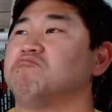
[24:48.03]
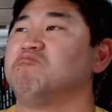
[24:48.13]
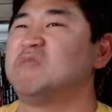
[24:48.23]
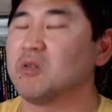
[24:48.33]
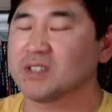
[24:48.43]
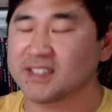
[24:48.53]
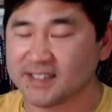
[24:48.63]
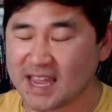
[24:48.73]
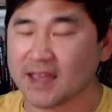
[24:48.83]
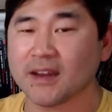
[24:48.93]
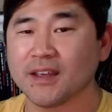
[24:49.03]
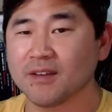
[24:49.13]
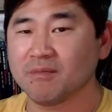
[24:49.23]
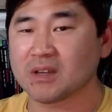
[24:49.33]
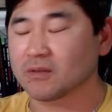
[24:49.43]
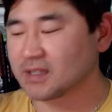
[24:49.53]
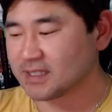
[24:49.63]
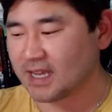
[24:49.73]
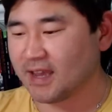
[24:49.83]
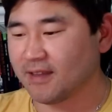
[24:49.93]
don't stay in it. Don't
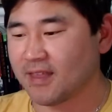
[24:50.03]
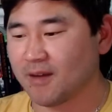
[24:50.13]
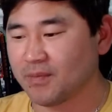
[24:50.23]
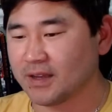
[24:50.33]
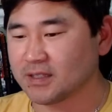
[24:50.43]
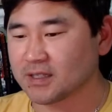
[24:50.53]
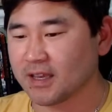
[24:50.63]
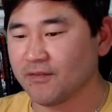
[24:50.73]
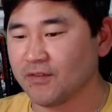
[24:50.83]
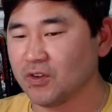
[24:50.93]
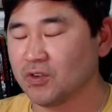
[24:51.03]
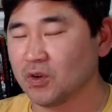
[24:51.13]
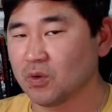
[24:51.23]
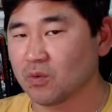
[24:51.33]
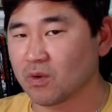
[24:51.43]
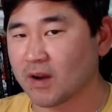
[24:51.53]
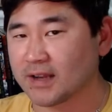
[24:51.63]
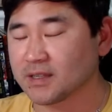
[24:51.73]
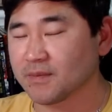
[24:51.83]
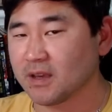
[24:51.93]
stay in that place. Like, if you do
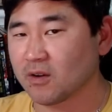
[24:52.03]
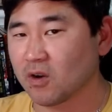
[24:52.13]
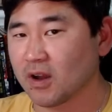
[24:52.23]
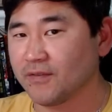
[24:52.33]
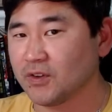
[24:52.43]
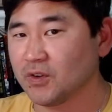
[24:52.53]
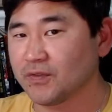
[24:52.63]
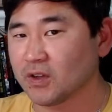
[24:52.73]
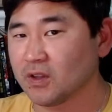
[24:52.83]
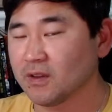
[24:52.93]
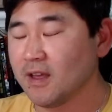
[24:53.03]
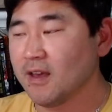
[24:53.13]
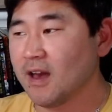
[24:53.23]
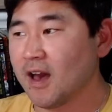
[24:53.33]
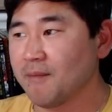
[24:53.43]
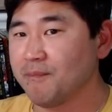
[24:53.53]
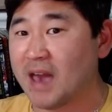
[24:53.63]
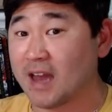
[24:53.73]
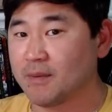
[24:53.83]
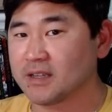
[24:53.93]
regret something or if you do feel
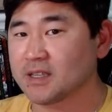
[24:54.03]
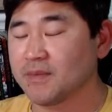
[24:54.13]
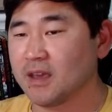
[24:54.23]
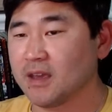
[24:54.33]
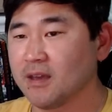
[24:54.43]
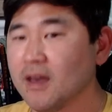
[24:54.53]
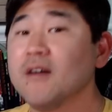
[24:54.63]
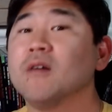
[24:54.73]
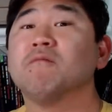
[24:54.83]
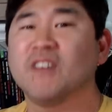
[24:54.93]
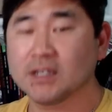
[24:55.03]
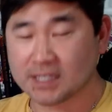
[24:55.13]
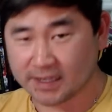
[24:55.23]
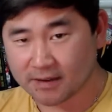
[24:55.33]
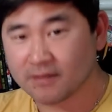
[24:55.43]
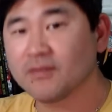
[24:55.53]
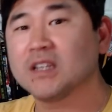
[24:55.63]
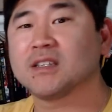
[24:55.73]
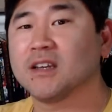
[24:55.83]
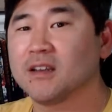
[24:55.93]
bad about something, fix
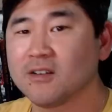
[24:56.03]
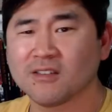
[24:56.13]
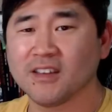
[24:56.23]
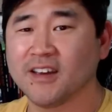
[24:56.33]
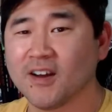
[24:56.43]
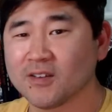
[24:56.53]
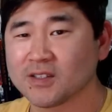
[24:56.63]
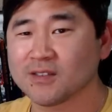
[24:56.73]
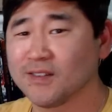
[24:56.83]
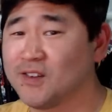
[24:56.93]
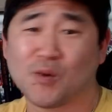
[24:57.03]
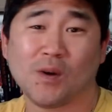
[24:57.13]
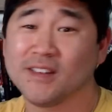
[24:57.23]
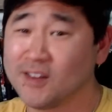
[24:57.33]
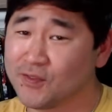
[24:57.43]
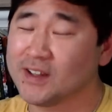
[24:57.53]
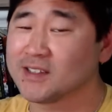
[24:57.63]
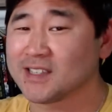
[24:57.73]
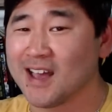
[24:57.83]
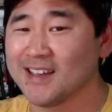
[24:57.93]
it. You're Leos. You're
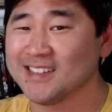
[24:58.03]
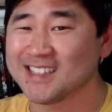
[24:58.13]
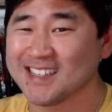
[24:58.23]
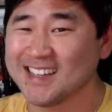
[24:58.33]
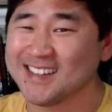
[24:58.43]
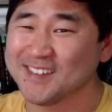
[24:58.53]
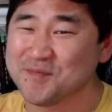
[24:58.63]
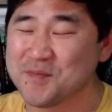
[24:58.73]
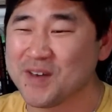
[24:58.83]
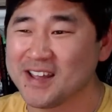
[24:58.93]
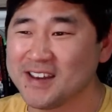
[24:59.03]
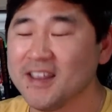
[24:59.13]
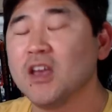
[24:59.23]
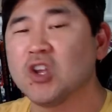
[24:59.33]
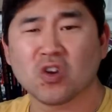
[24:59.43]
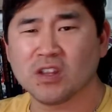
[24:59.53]
fixed signs, but you're